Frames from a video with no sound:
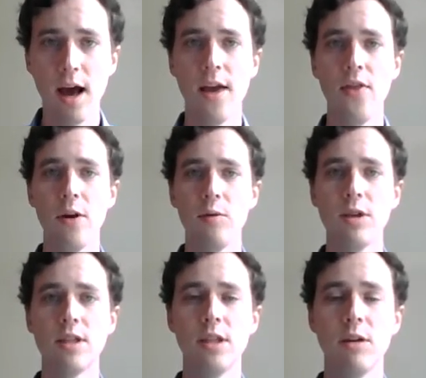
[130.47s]
And there
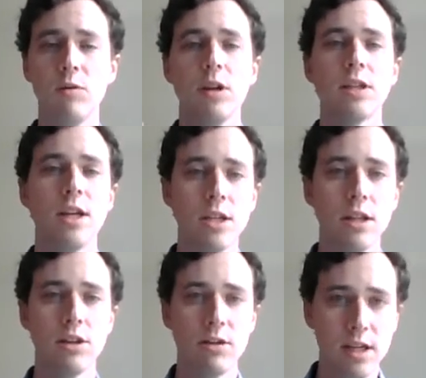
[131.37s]
was the realization
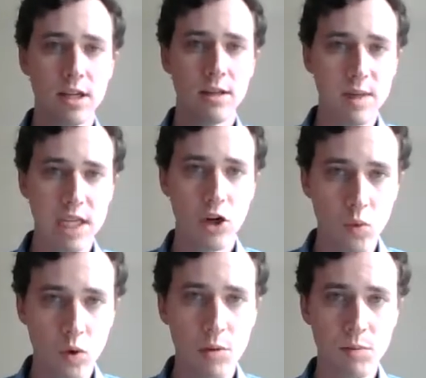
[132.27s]
that there needed to be a
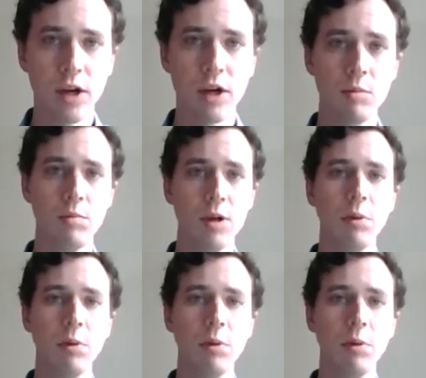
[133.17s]
group that could be